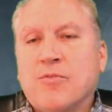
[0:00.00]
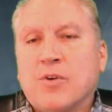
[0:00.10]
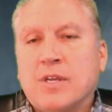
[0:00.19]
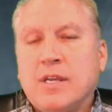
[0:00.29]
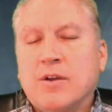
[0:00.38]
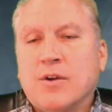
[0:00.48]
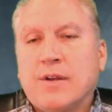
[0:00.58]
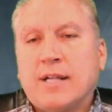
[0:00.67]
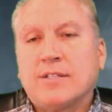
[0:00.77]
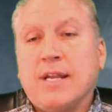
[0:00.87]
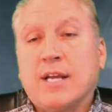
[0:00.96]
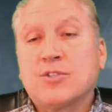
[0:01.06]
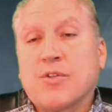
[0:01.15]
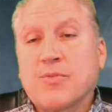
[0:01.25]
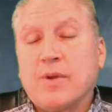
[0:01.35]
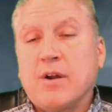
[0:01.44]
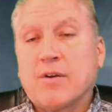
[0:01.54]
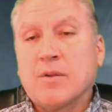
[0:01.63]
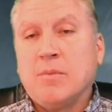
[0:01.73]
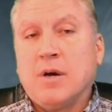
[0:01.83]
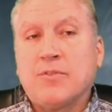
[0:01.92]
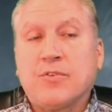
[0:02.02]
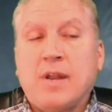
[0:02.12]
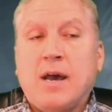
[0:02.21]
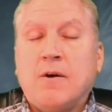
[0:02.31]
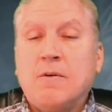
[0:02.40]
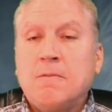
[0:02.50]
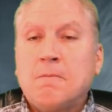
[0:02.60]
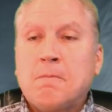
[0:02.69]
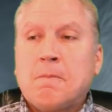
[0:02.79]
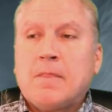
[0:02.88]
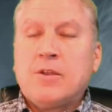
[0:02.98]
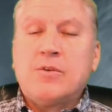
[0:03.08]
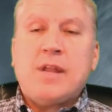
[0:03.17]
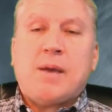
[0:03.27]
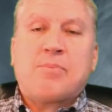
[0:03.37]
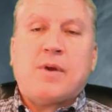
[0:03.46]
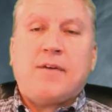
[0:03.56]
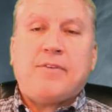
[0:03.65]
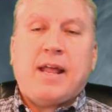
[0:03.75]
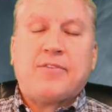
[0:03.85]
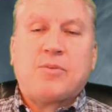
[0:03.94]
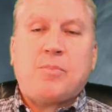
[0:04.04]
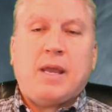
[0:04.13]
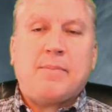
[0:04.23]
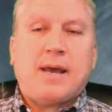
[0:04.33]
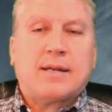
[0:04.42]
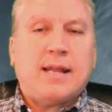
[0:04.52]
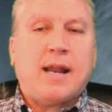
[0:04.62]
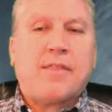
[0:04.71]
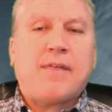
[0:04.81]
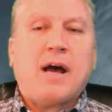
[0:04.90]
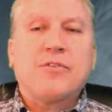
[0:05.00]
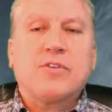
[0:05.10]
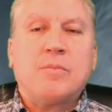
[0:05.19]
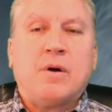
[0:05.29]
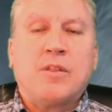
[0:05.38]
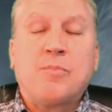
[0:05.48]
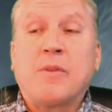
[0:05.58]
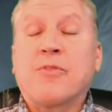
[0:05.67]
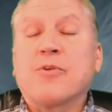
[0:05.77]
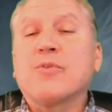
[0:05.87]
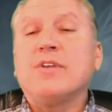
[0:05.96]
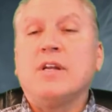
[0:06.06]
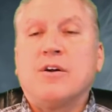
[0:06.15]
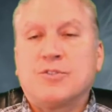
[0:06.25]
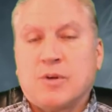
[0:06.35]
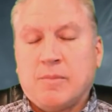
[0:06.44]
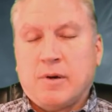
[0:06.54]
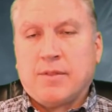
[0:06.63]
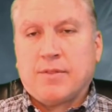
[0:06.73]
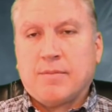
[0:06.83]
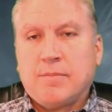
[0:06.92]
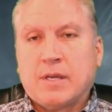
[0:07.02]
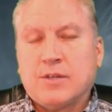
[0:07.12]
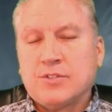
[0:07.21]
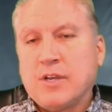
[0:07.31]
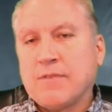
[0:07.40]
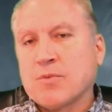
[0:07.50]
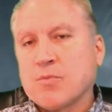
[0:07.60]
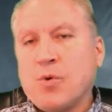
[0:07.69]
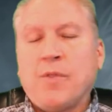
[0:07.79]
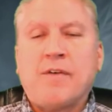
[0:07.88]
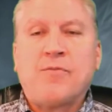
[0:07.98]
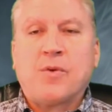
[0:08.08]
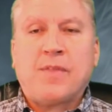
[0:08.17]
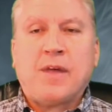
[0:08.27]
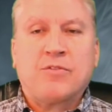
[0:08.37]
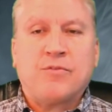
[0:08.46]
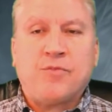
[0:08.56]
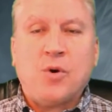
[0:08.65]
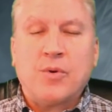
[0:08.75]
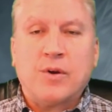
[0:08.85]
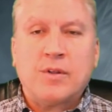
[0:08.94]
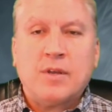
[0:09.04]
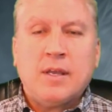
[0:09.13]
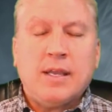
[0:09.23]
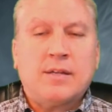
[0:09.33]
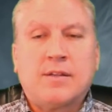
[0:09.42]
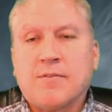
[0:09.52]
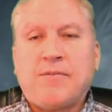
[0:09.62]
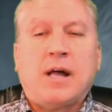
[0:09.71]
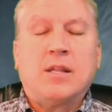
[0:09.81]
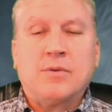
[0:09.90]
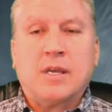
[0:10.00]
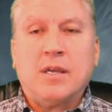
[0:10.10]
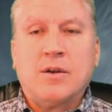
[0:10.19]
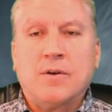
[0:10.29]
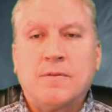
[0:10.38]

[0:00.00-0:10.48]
a year. That's an extra $300 a month. So now your net profit has to pay back not $1,000 a month, but $1,300 a month, because you have to roll that $4,000 forward into the following year